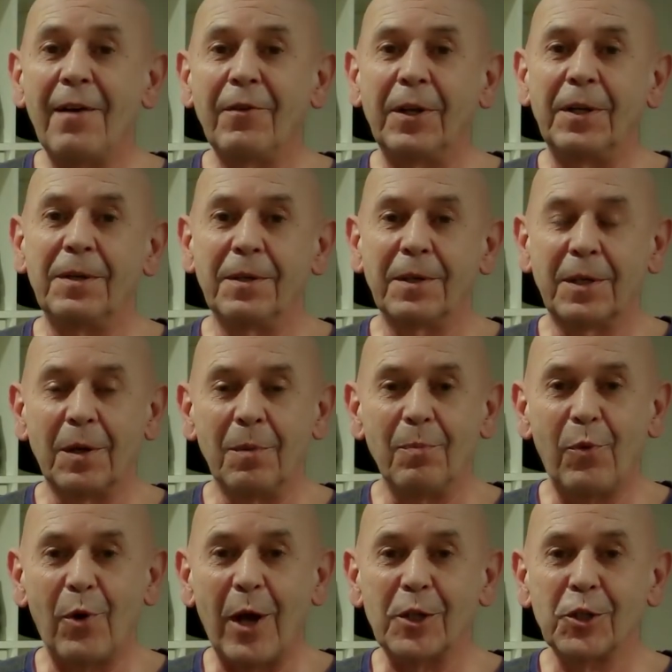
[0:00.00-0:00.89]
it,
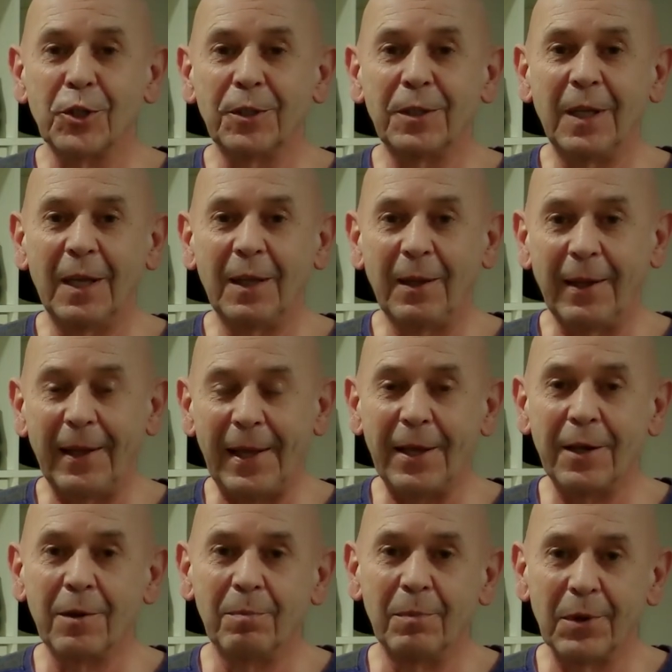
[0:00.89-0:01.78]
compression
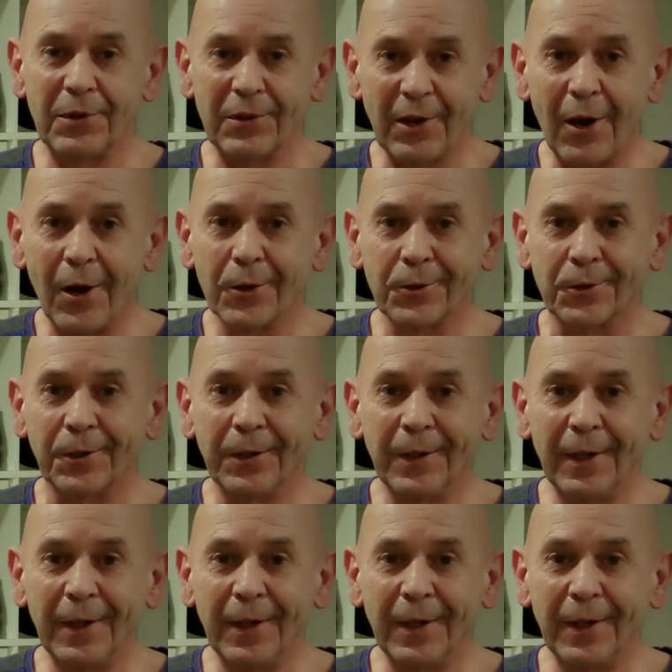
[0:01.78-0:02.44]
leg massager.